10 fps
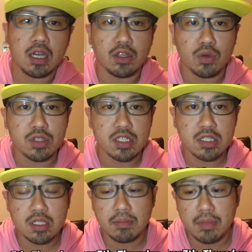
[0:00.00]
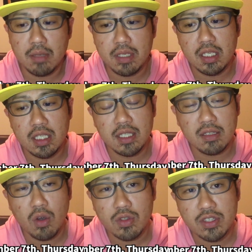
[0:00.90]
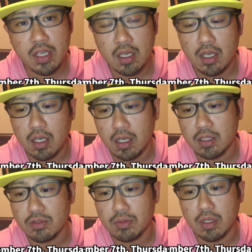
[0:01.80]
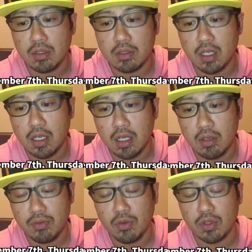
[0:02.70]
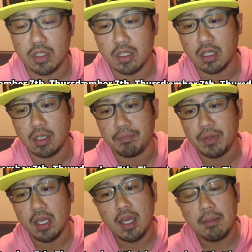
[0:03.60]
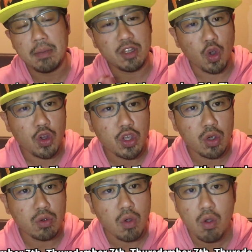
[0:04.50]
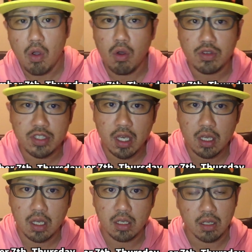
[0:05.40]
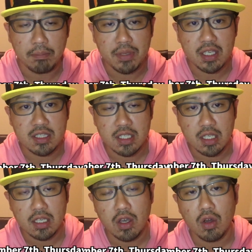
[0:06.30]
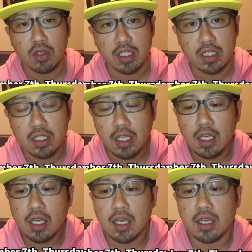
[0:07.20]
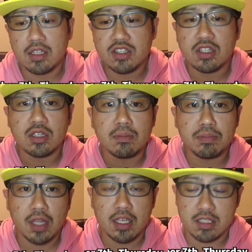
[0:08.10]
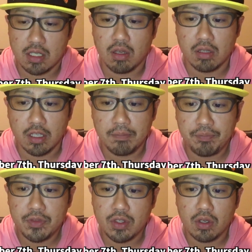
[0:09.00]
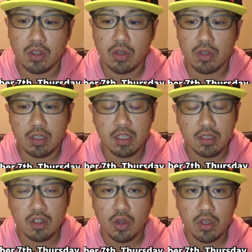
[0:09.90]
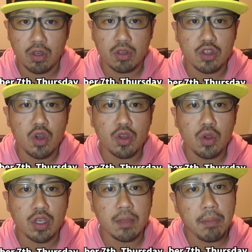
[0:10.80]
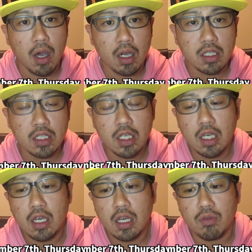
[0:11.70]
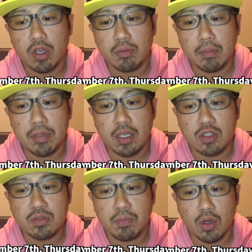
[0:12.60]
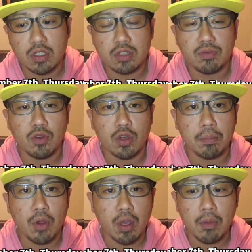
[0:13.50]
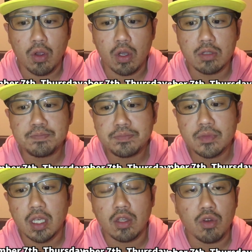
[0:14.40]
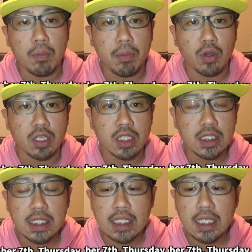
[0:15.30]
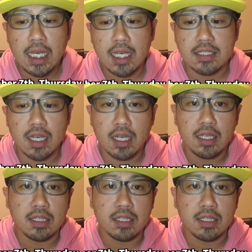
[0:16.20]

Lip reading: I noticed, maybe in Osaka as well, for the maybe Tokyo or Osaka, the big city only, and certain place only. So in Tokyo, Yoyogi Park, one of the big spot for the PokemonGO, and the Roppongi. As I